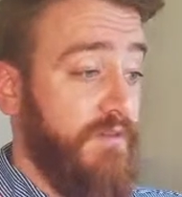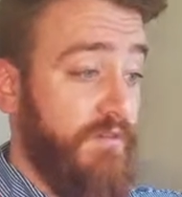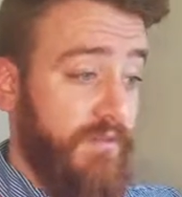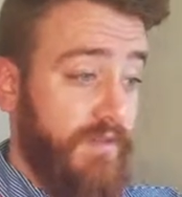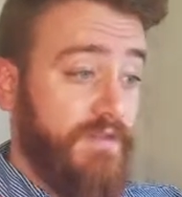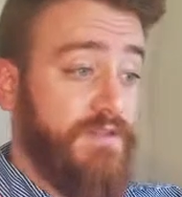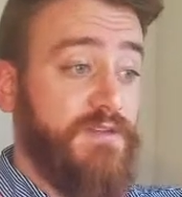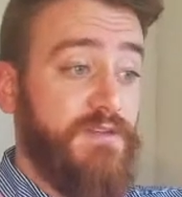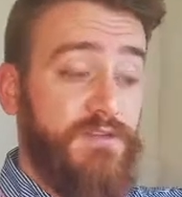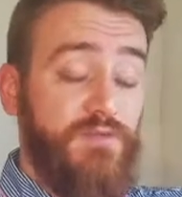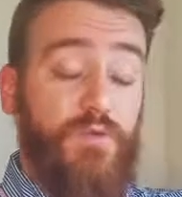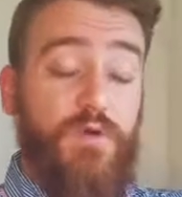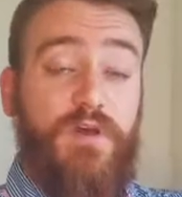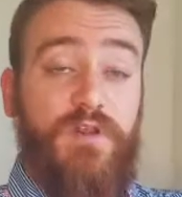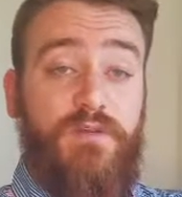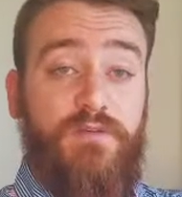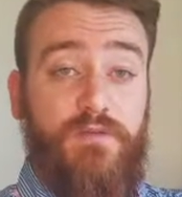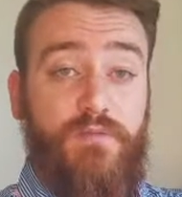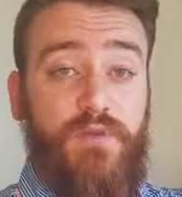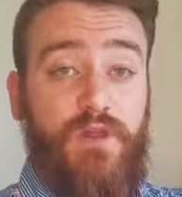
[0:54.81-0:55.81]
This is
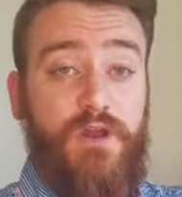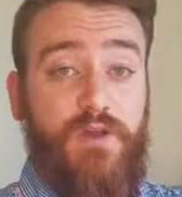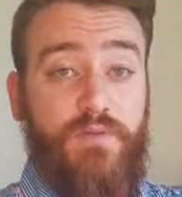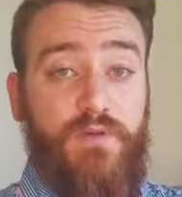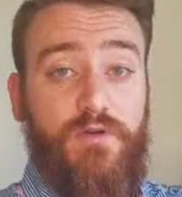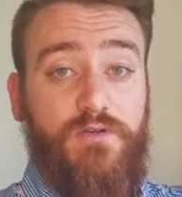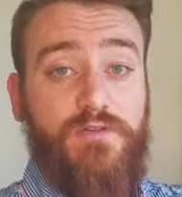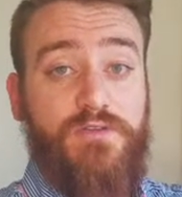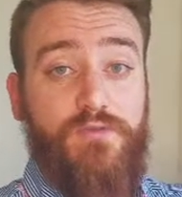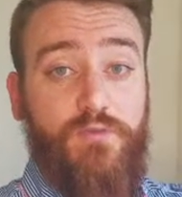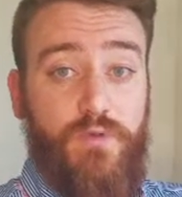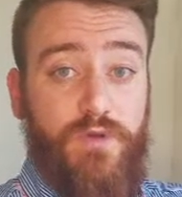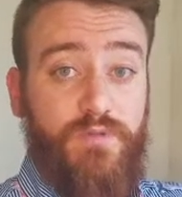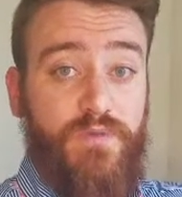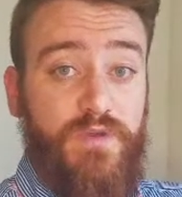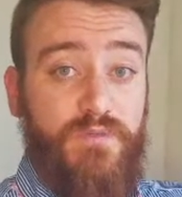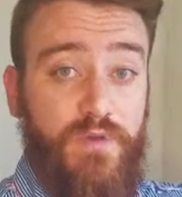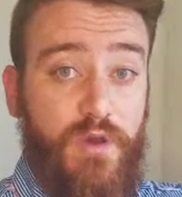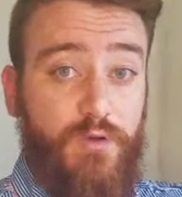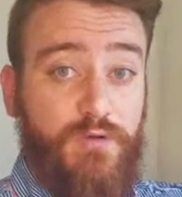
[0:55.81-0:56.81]
what the blog post will
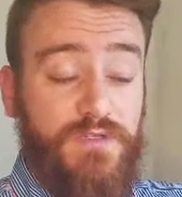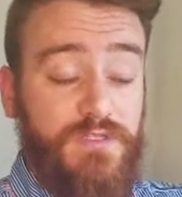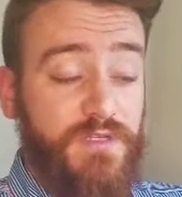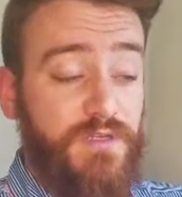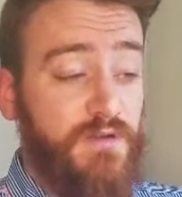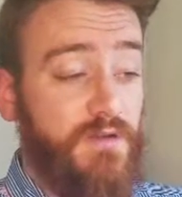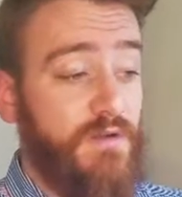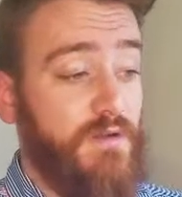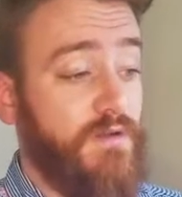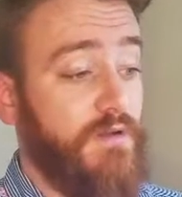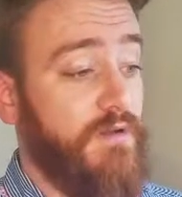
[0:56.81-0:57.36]
be posted.